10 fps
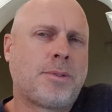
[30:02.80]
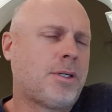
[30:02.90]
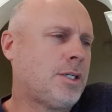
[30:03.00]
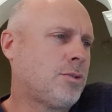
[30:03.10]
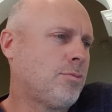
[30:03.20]

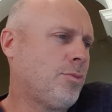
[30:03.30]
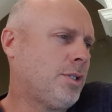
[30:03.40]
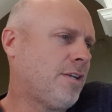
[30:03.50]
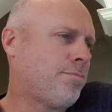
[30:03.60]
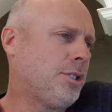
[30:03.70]
guys with
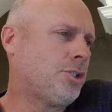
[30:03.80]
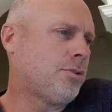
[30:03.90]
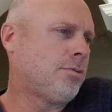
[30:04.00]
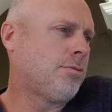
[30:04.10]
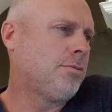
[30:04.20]
the FP
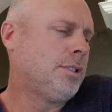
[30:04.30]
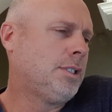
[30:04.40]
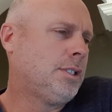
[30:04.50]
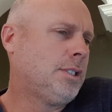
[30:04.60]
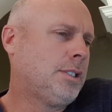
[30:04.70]
Jean,
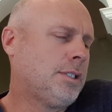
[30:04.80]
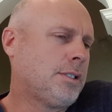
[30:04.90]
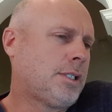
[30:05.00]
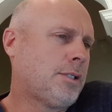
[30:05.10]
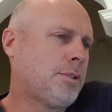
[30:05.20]

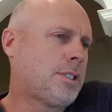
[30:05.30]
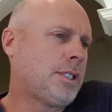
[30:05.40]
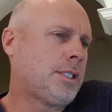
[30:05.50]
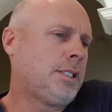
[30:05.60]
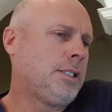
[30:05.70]

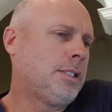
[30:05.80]
coincidentally.